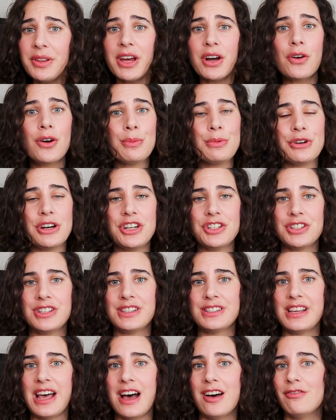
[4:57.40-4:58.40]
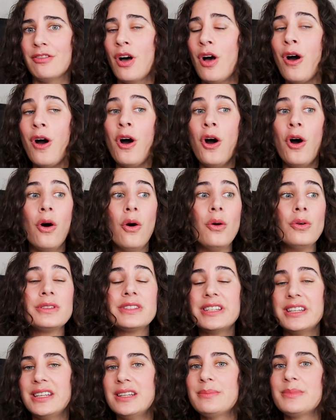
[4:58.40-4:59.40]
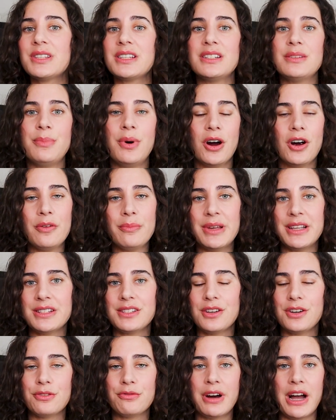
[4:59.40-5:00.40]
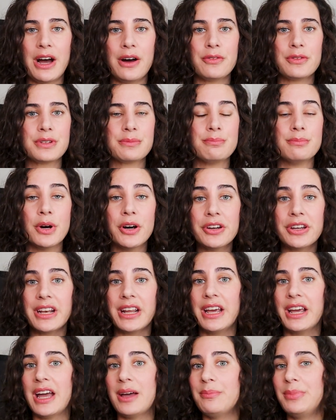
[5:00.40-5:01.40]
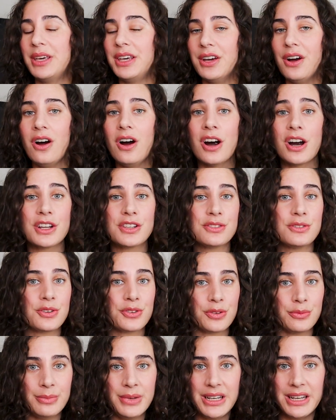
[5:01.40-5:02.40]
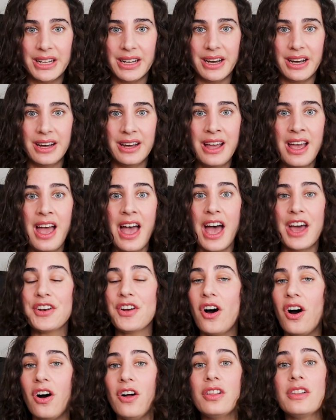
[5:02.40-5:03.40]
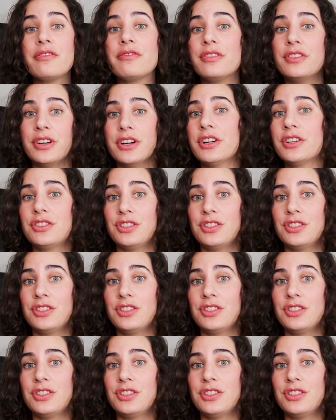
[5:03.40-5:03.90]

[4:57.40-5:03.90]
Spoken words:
that corporations have whole teams and departments around marketing and PR and social media, and all of their